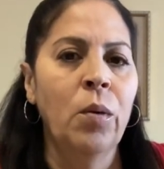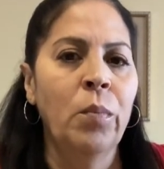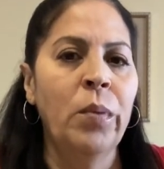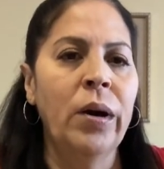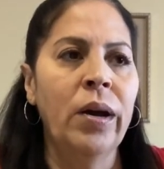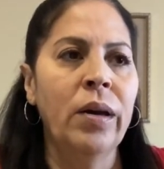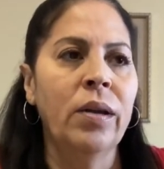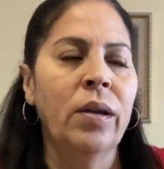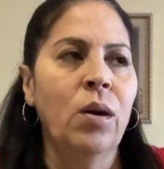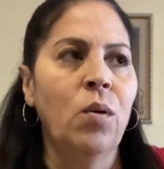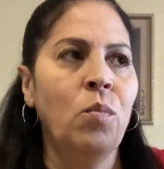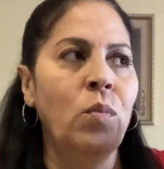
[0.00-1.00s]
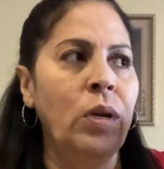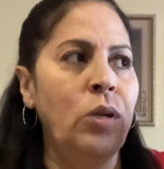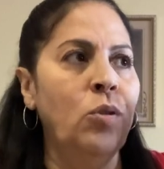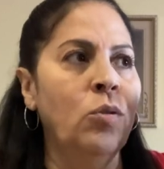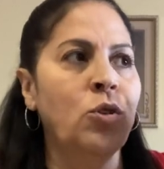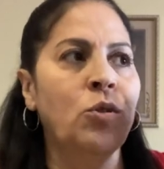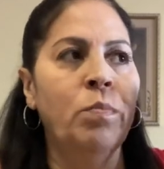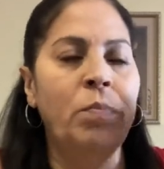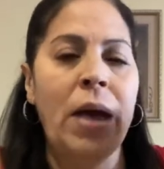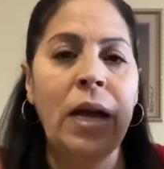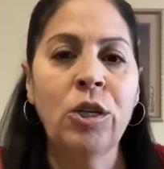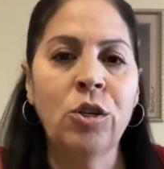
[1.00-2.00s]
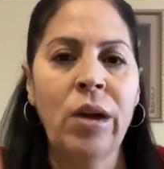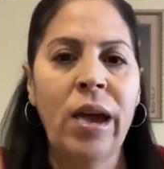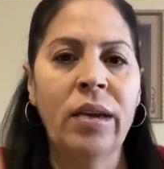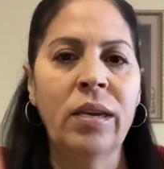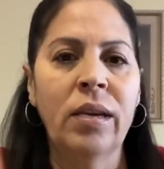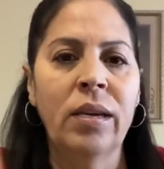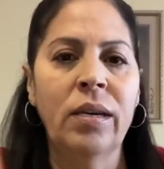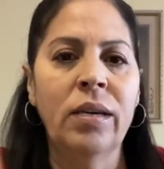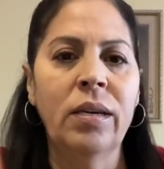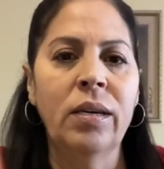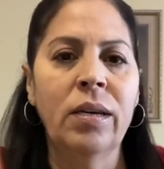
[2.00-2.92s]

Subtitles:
But when you backtrack it,